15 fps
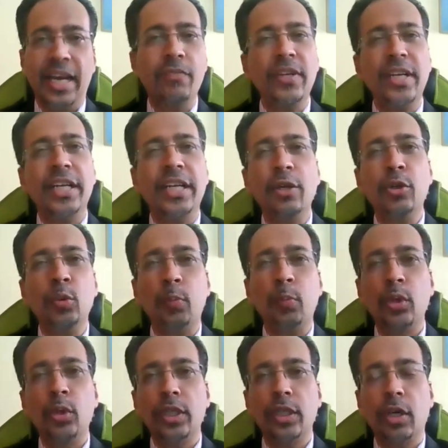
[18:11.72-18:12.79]
And we tend to
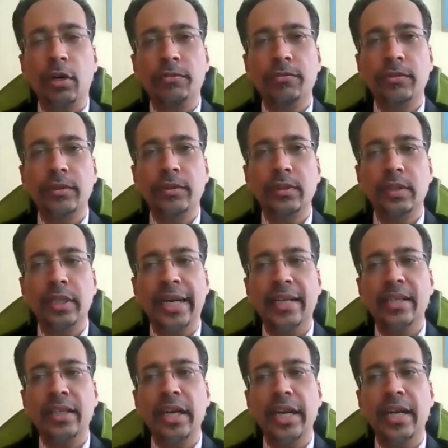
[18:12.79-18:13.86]
put it off
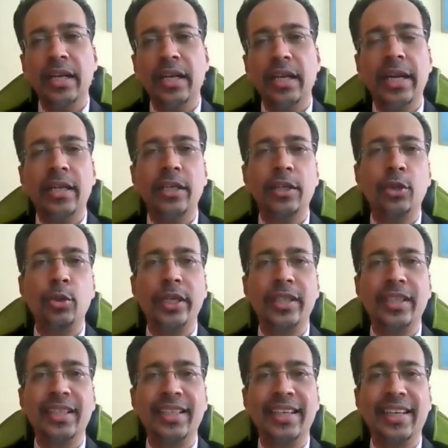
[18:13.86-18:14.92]
later
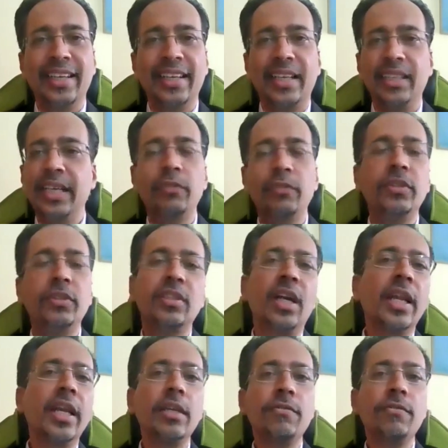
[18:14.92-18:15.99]
during the day. And then we
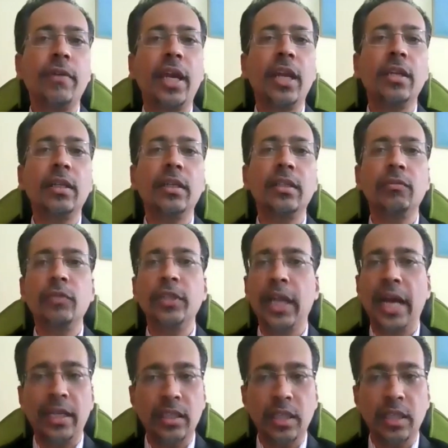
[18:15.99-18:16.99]
suddenly find we